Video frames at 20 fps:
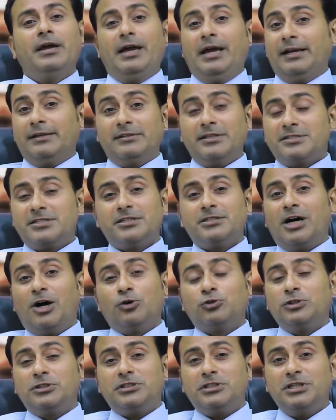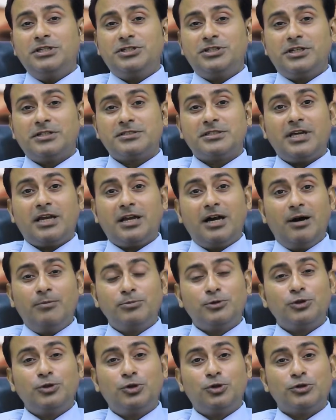And this is how the teachers, they
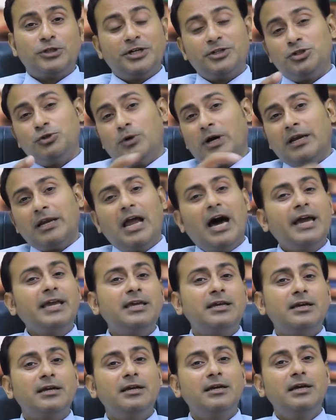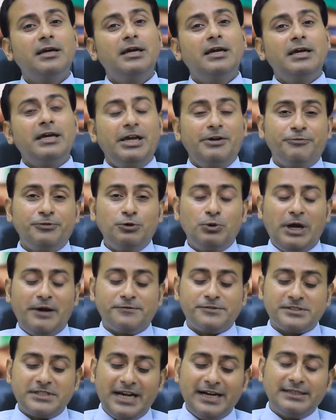come to know that you are lying. If you have
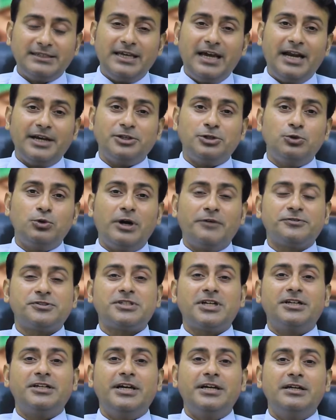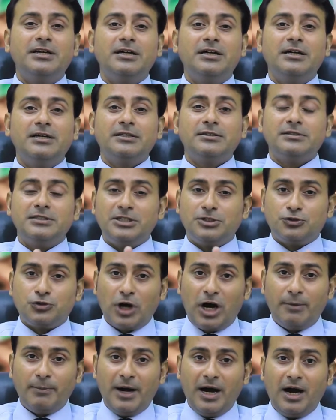said that you have studied the
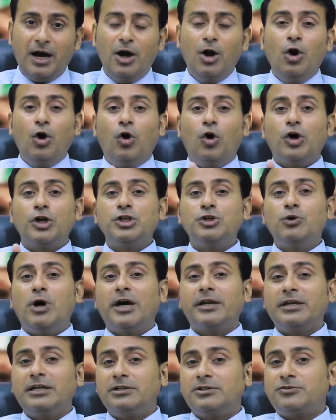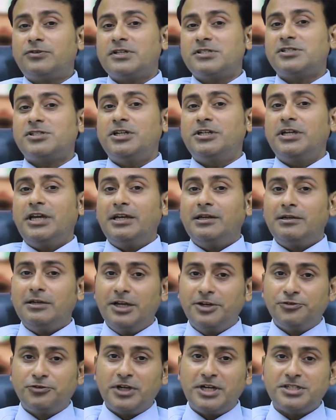drama or you are interested in
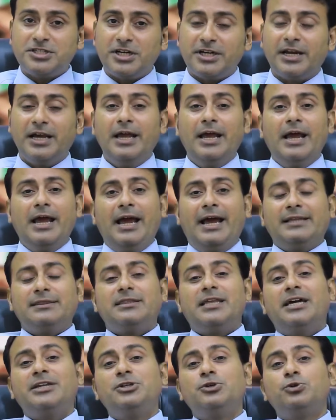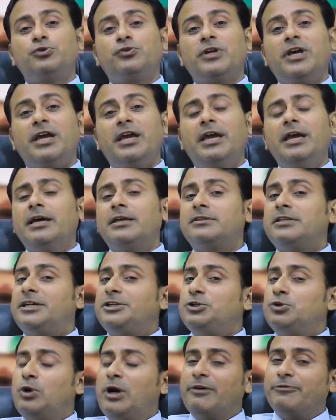literature and then you say
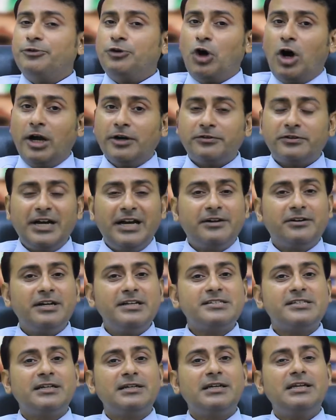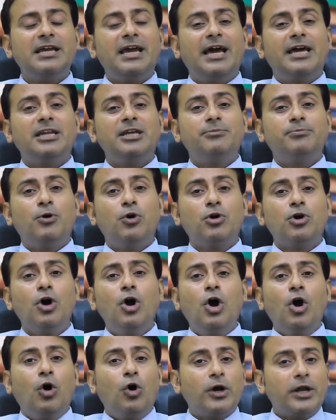that you have not read recently any book
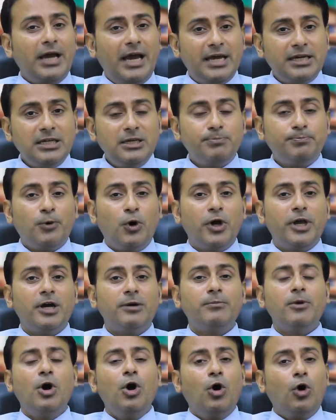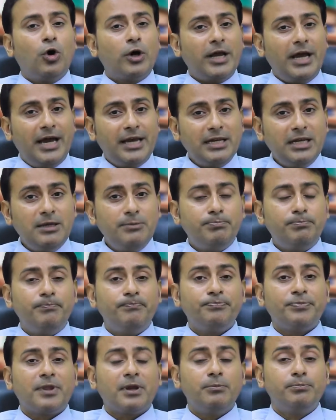or any poem or any
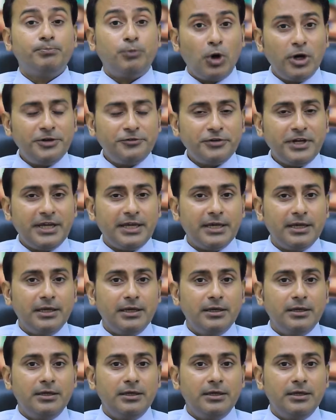poetry,